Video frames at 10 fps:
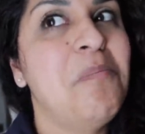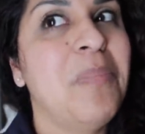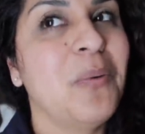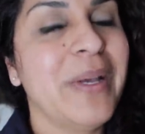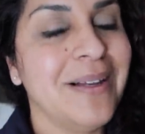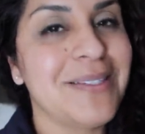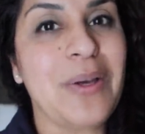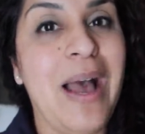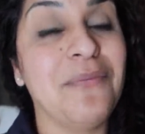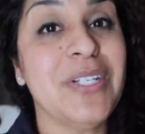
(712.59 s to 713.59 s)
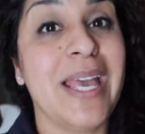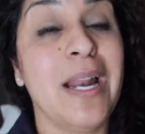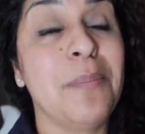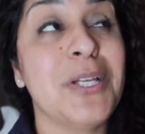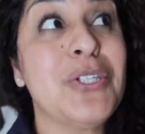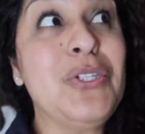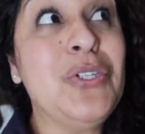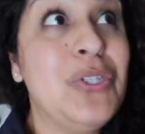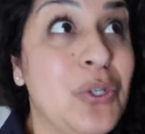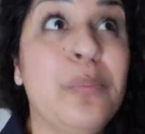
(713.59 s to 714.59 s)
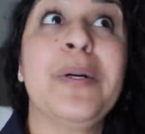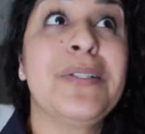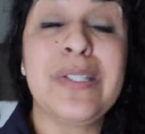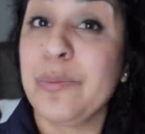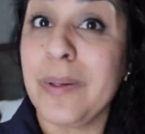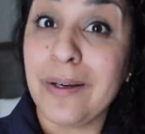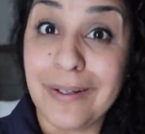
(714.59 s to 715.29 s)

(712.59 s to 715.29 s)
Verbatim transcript: But we also have to get up super, super